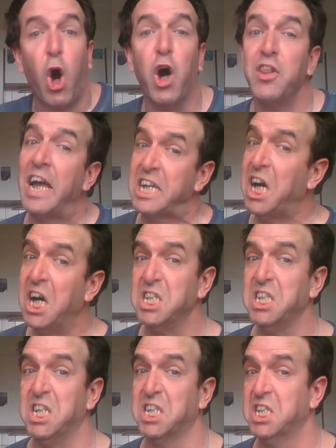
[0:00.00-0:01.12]
online
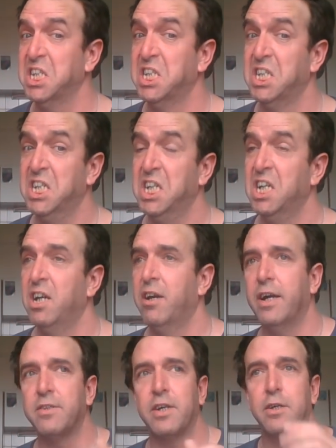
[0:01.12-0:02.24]
content
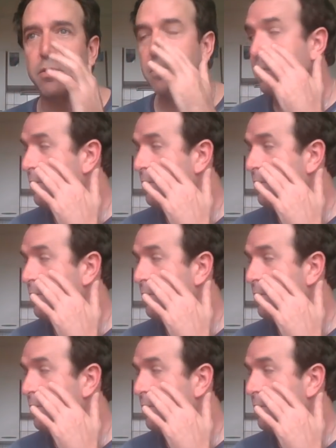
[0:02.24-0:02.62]
as I do.